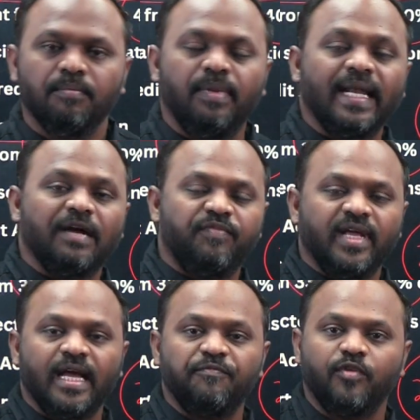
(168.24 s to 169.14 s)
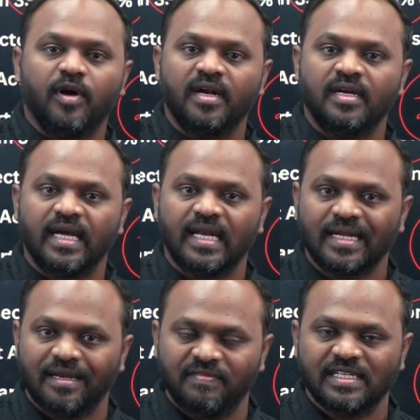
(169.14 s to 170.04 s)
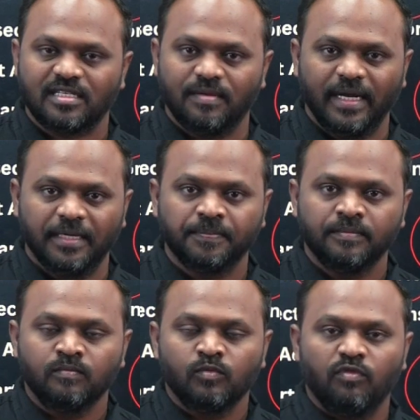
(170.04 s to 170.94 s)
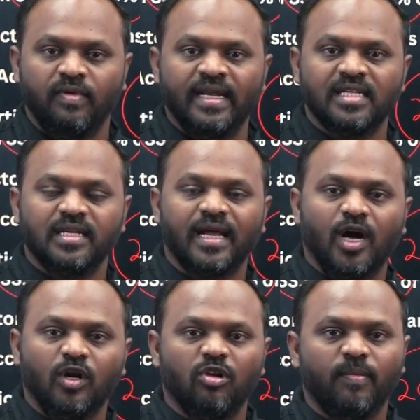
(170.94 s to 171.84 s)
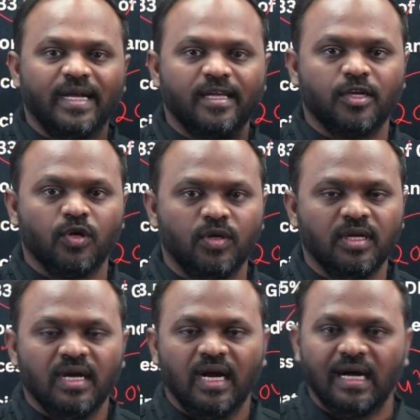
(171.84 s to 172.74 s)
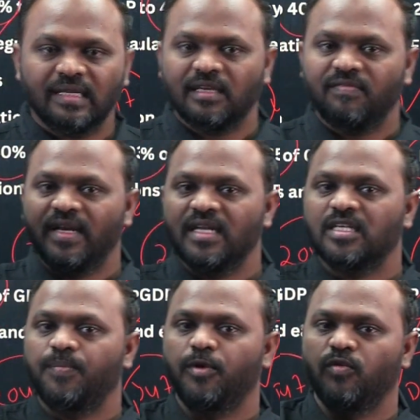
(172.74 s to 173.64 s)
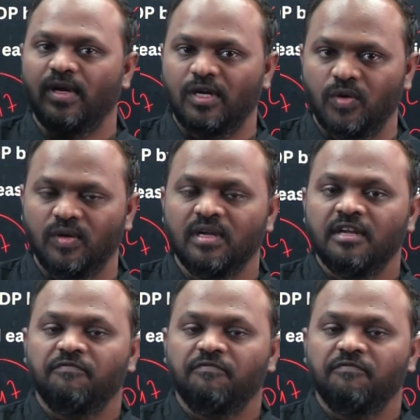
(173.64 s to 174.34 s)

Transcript: But FDI, foreign direct investment, one is like automatic route, another one is approval route.